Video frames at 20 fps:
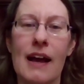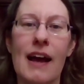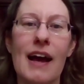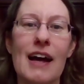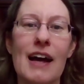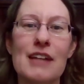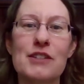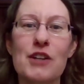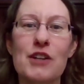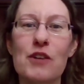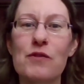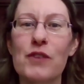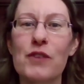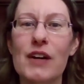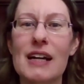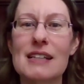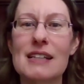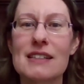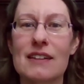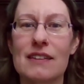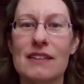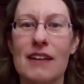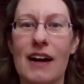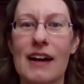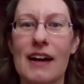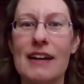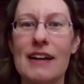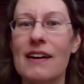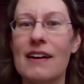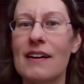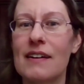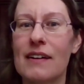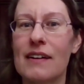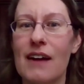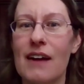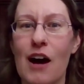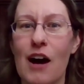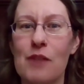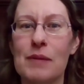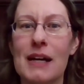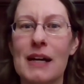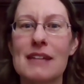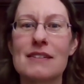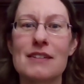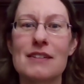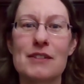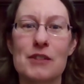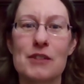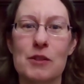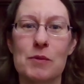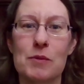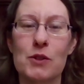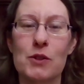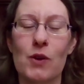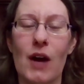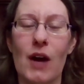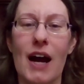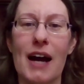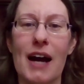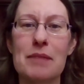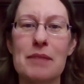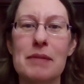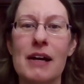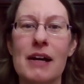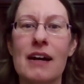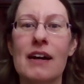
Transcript: And don't forget to like, comment, subscribe,